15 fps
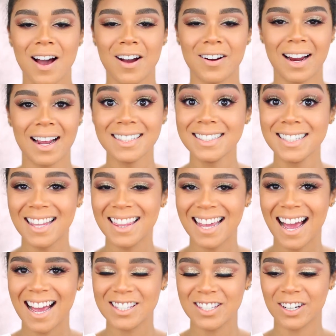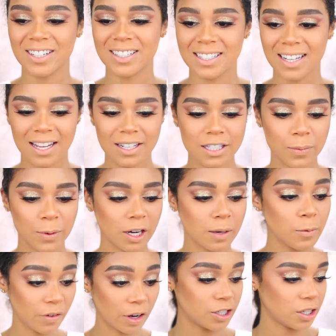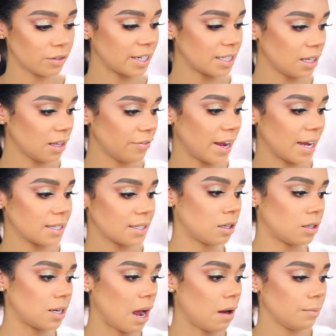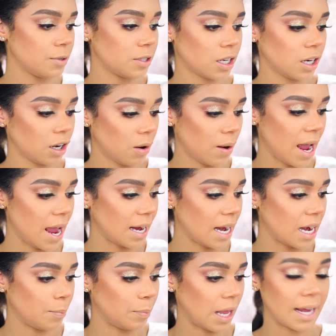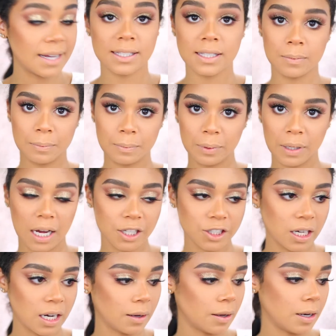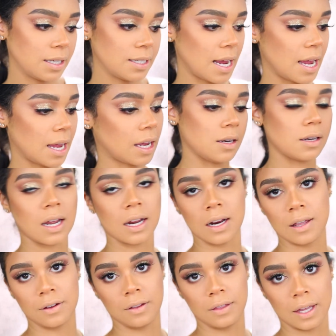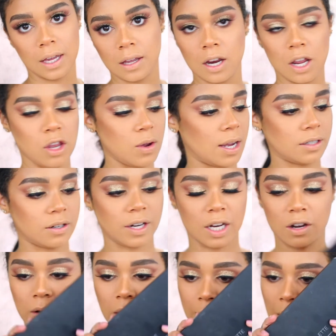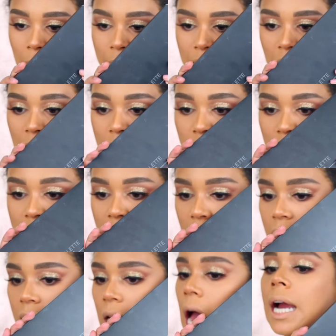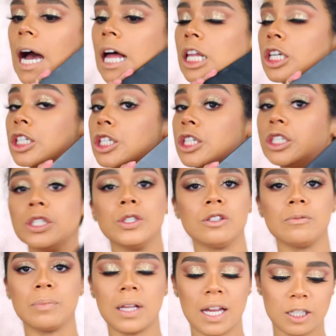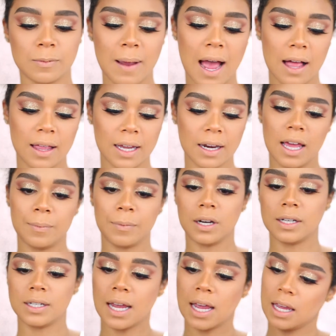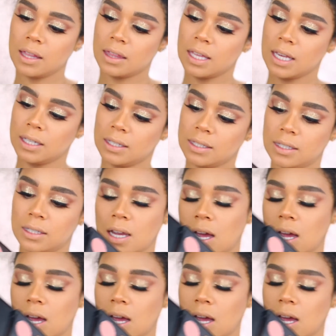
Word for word: All right, the eyes are done, so we're gonna move on to the rest of the face. So now I'm just gonna go ahead and apply some blush, and I'm gonna take none other than, you guys already know it, my BH 10 color nude blush palette, and I'm gonna take this